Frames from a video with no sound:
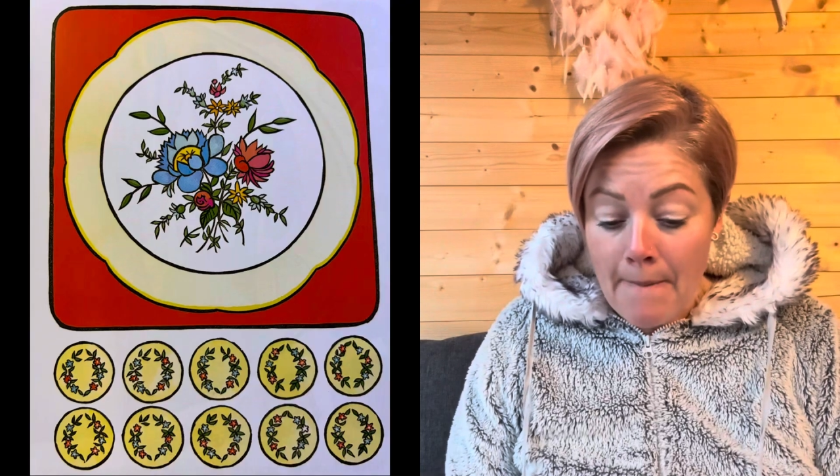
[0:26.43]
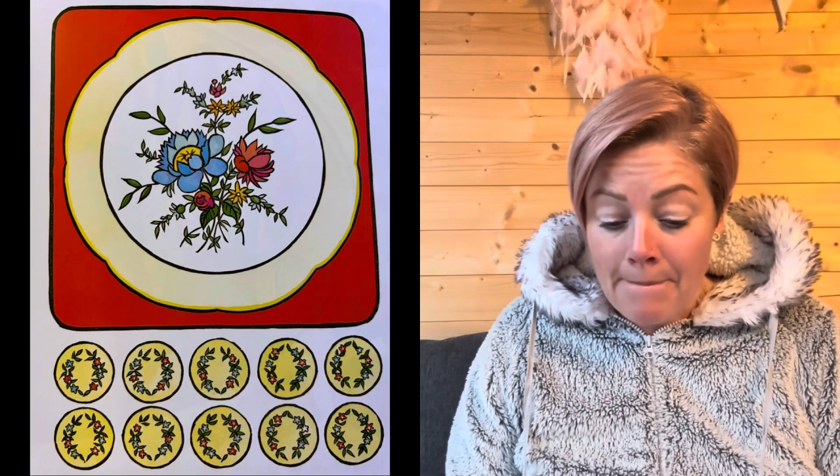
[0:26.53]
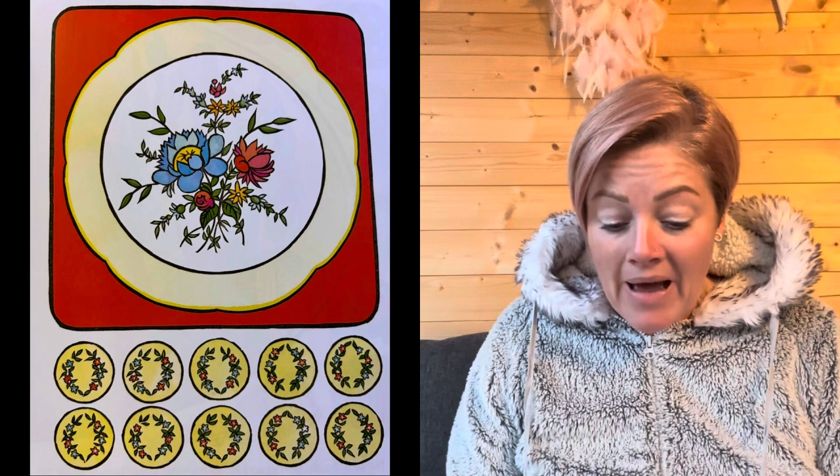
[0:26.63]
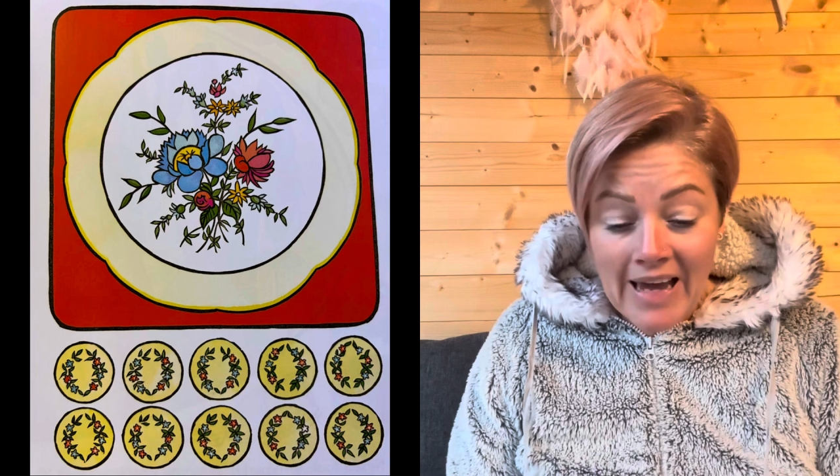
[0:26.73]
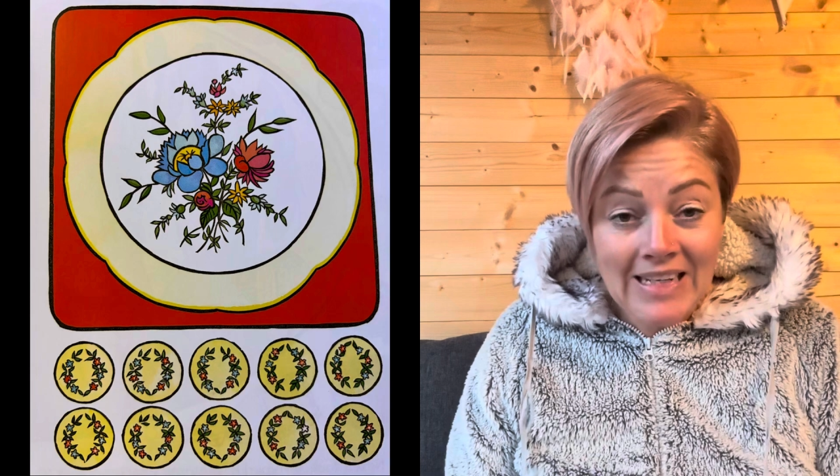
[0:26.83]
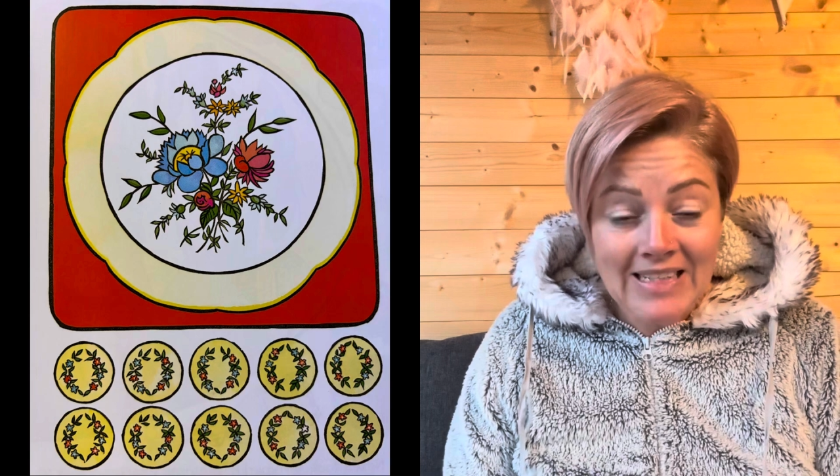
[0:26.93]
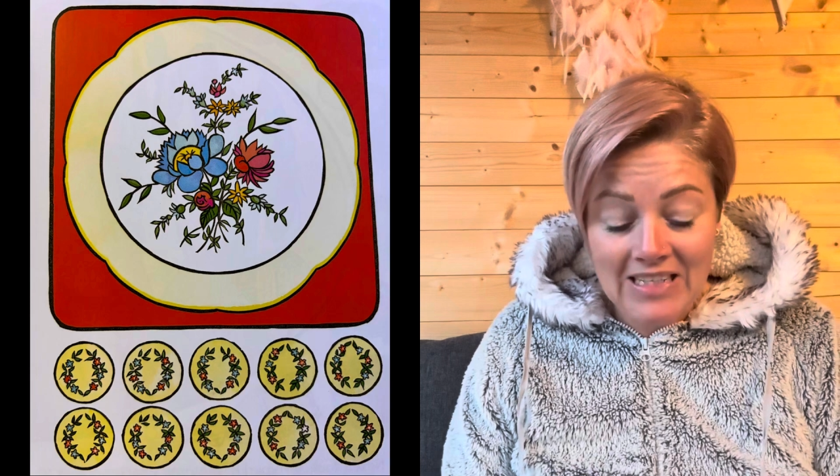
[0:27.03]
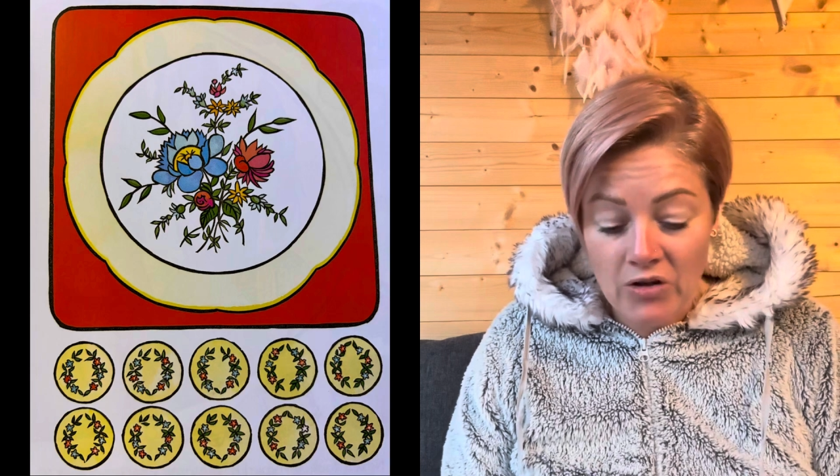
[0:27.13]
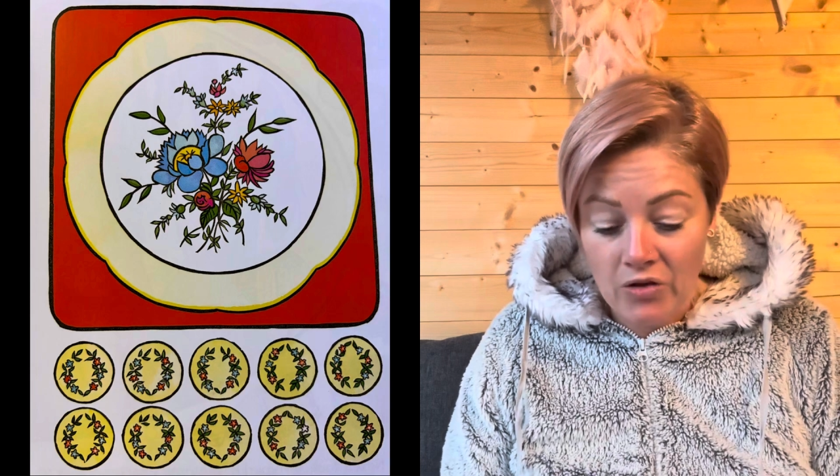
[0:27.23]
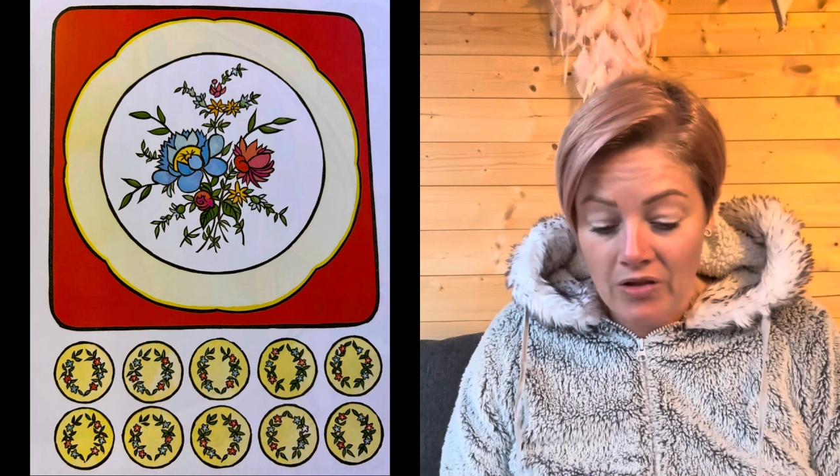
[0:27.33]

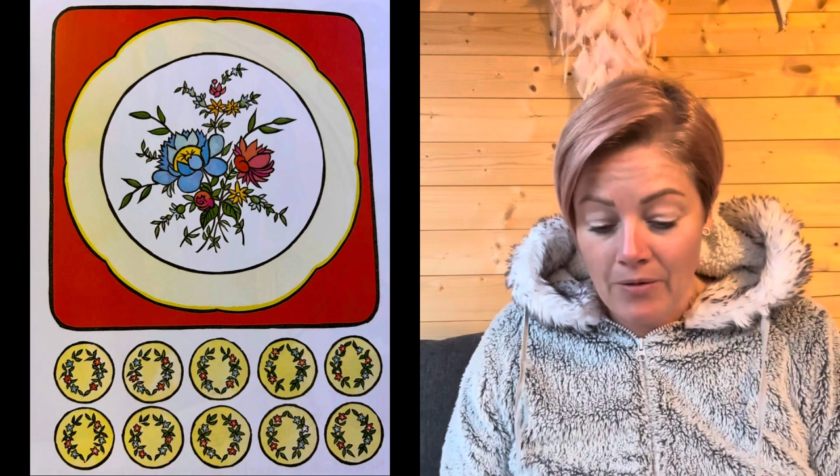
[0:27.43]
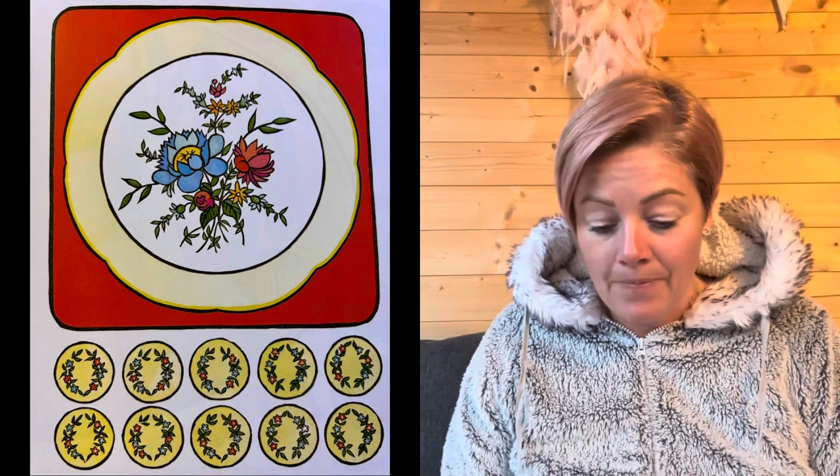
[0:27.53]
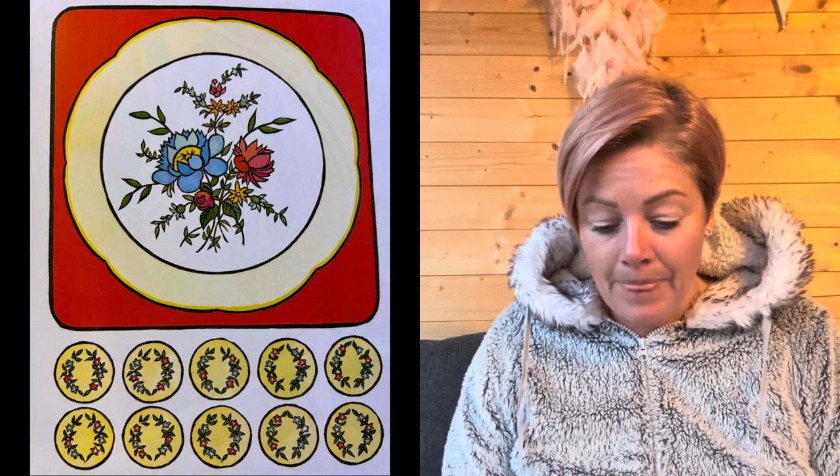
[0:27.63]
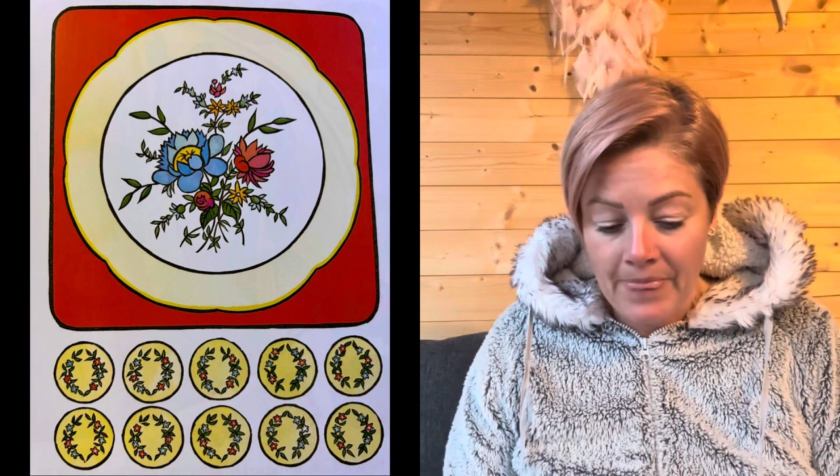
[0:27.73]
painted on them,